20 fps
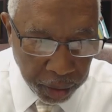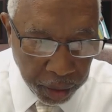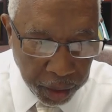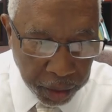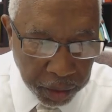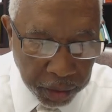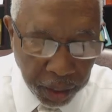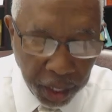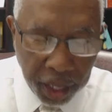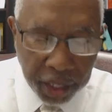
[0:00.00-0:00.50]

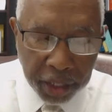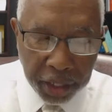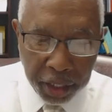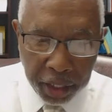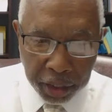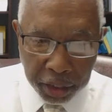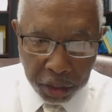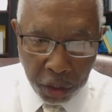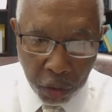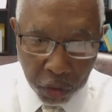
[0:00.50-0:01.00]
It said,
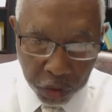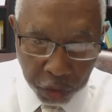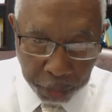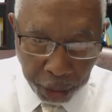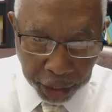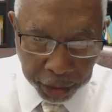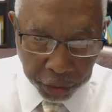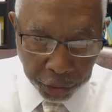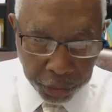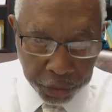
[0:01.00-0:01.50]
and it talks
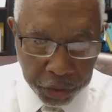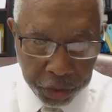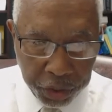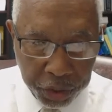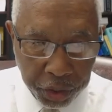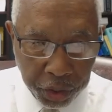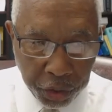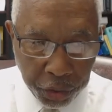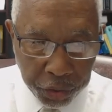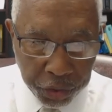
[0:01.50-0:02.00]
about
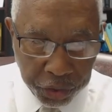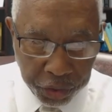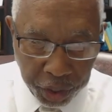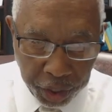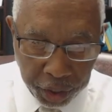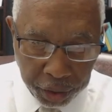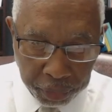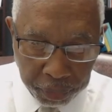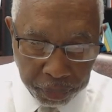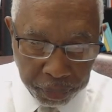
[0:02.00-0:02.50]

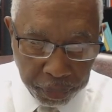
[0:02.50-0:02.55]
Gerstein.